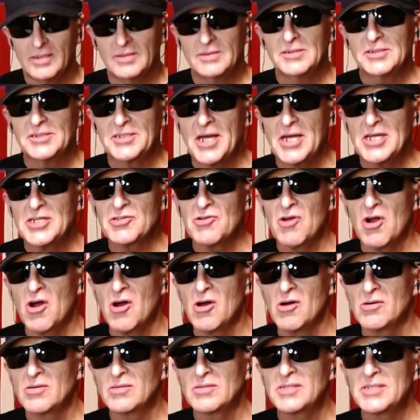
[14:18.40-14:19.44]
Stay
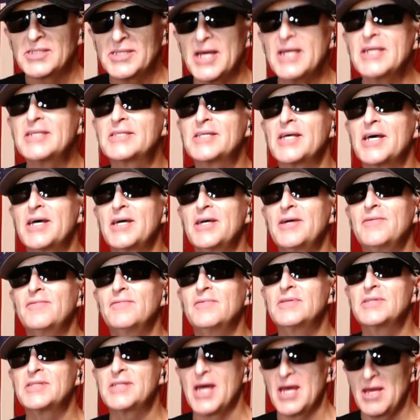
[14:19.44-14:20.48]
strong, stay safe,
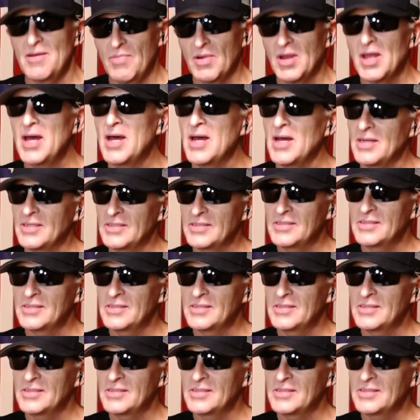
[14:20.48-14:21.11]
stay blessed.